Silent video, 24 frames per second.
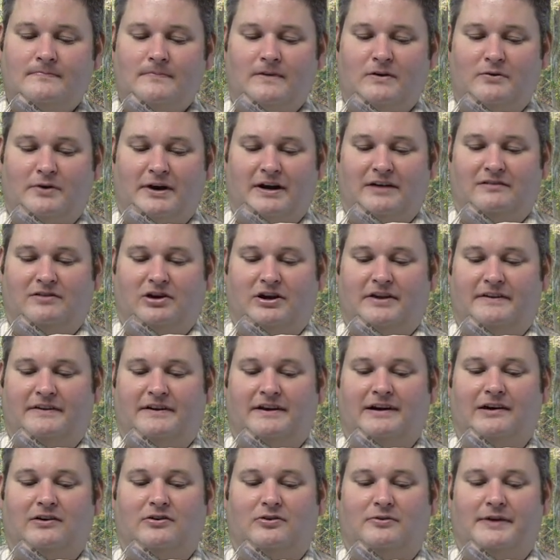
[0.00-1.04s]
We're going to look at the
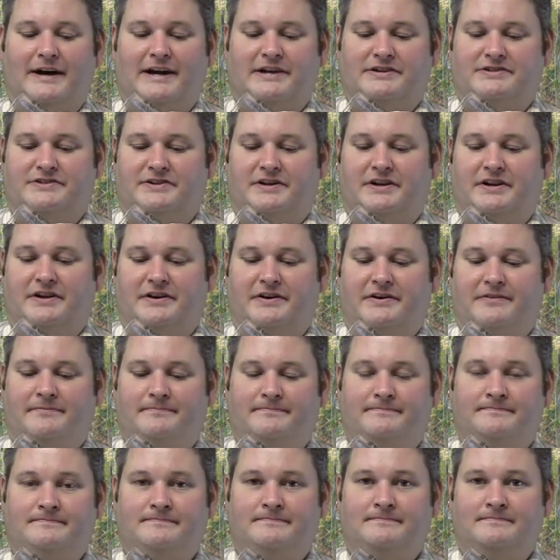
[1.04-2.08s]
coloration here.
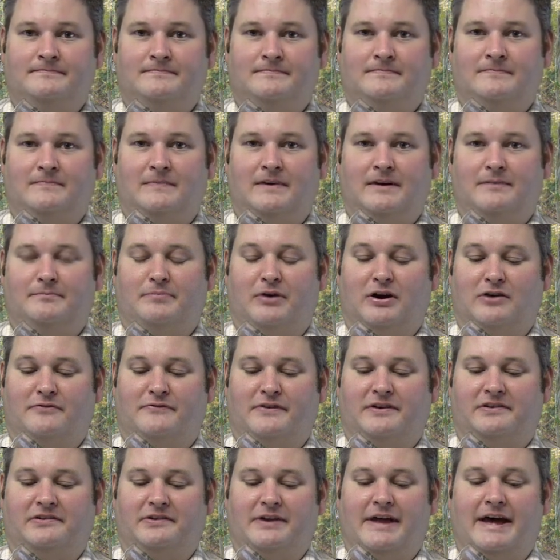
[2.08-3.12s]
A uh,
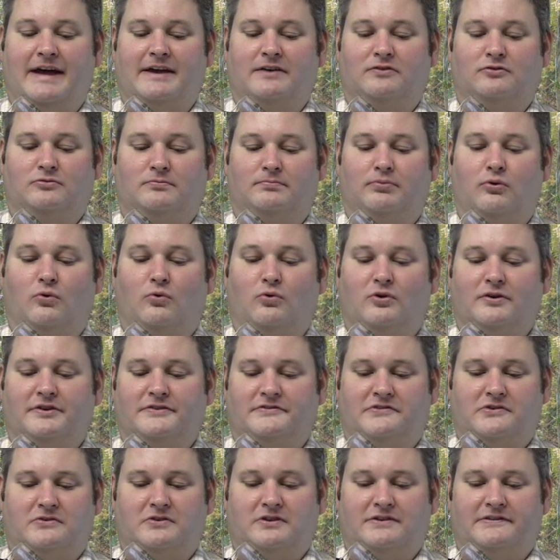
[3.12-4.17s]
perfectly angled pour
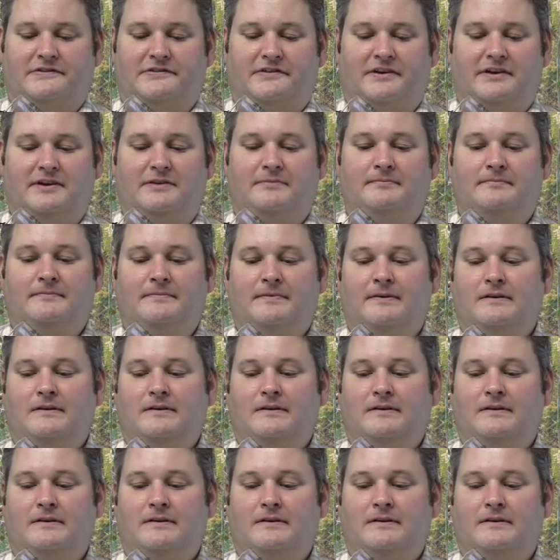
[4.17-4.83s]
as you can see.